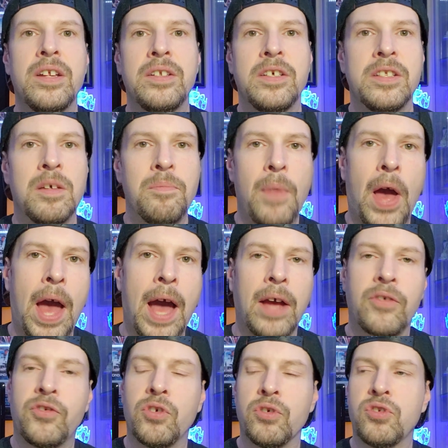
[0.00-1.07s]
to the
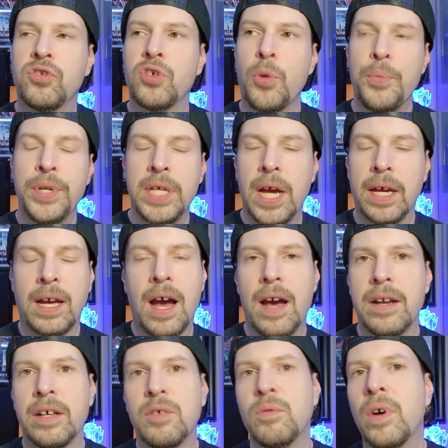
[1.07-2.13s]
max. There's so many
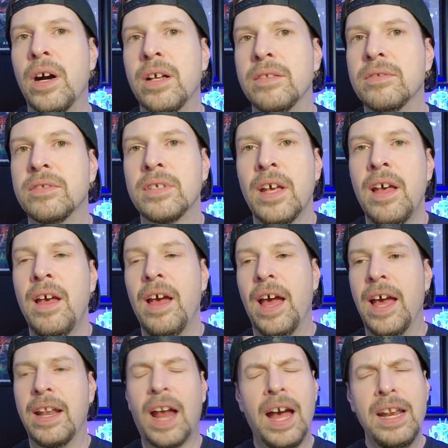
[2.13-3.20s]
iconic ones.
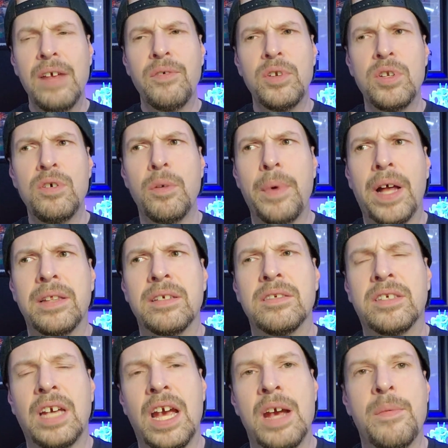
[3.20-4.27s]
And I never knew about
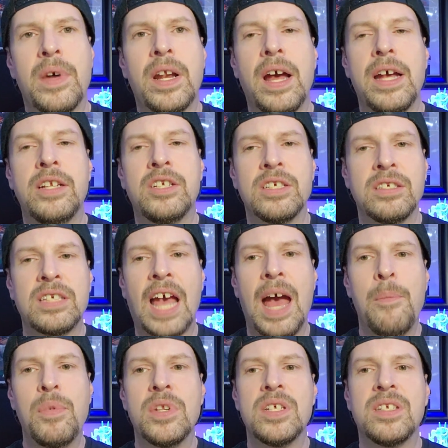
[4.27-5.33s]
this game, and I just
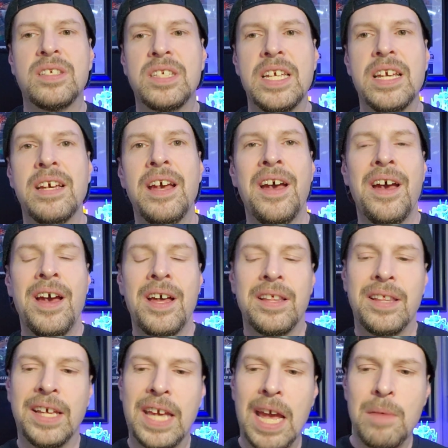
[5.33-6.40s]
happened to see it.
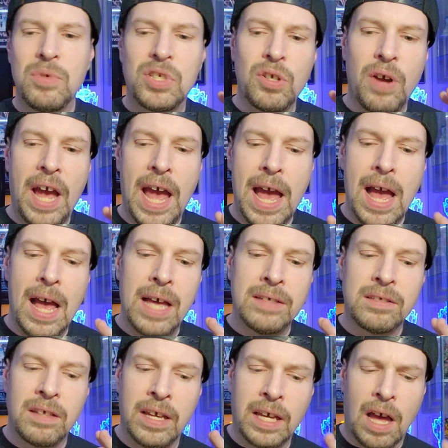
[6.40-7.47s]
The game store
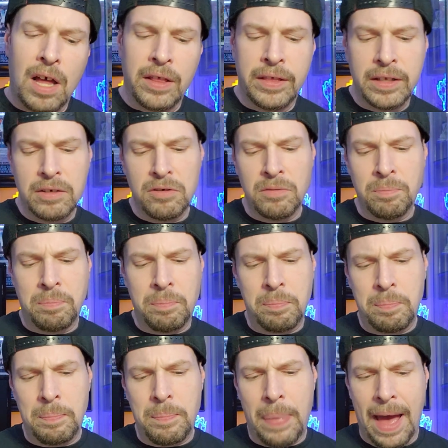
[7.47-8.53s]
has like a little
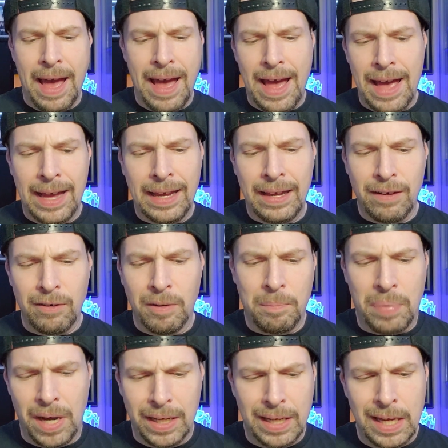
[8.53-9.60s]
bag or
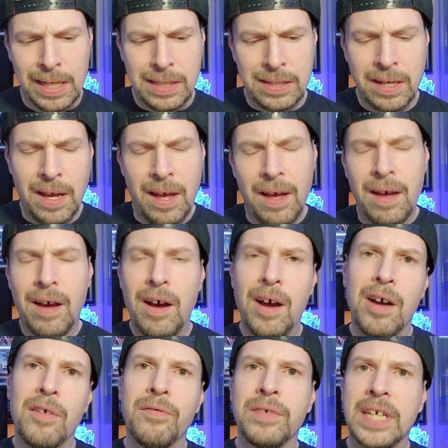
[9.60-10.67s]
bucket
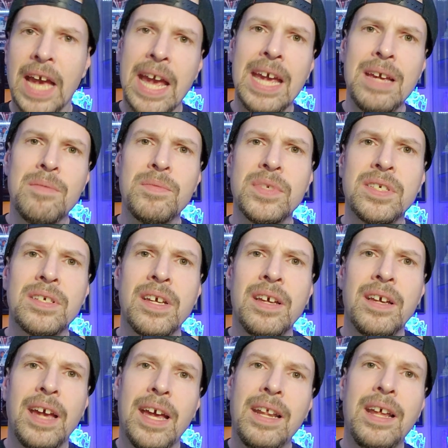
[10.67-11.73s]
of games
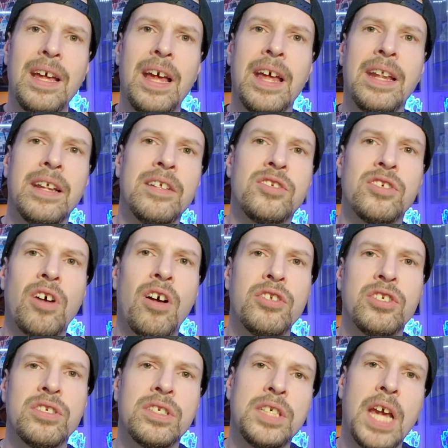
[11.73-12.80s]
in it, and it's all
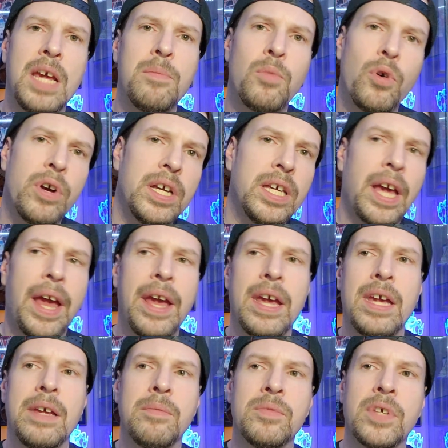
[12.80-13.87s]
just Game Boy
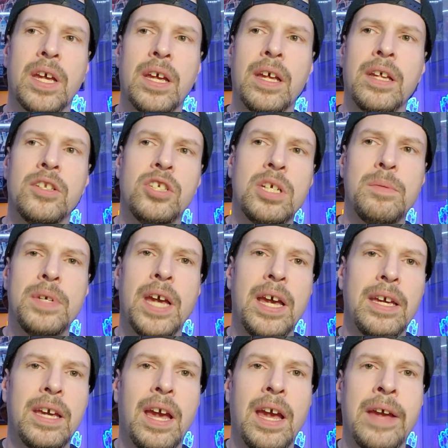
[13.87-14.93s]
games and
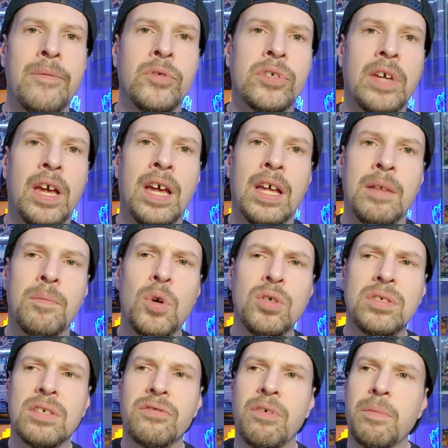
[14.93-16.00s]
GBA games, and
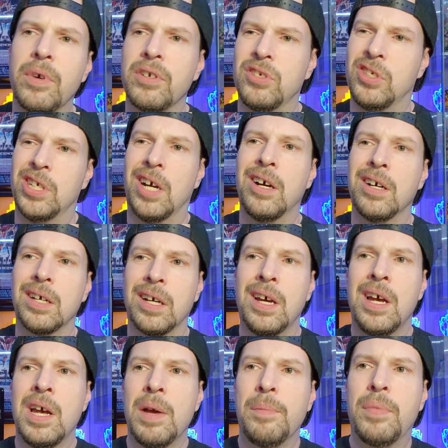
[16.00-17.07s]
most of them are junk,
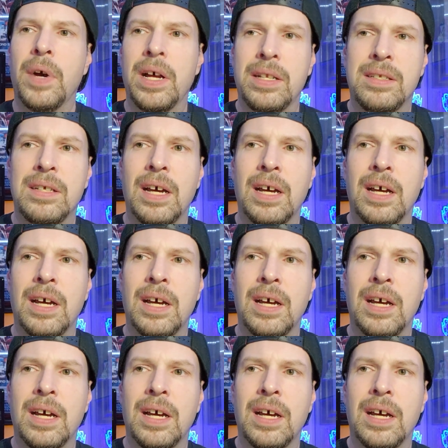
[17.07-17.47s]
but